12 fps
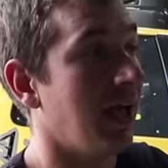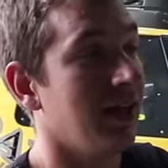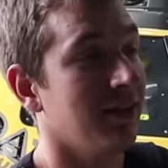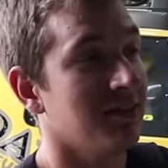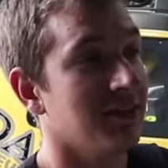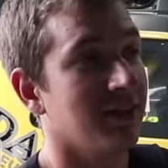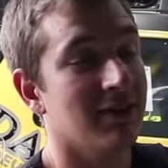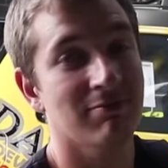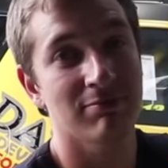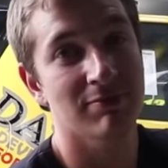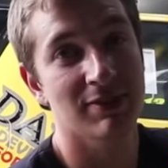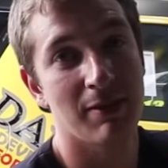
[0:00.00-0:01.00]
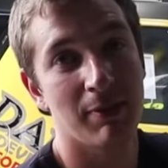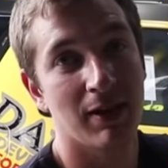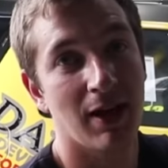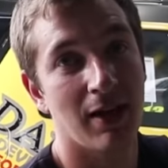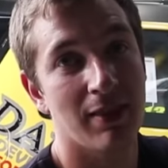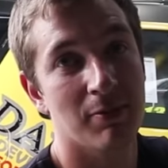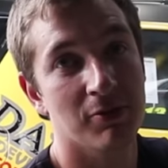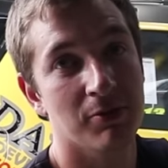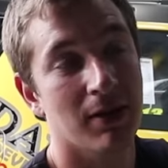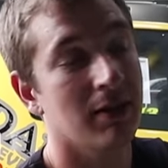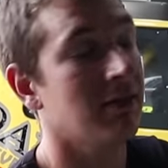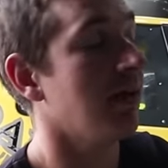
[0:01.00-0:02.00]
unless I can take my car then as
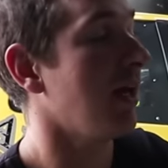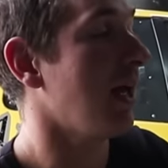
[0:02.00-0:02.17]
well.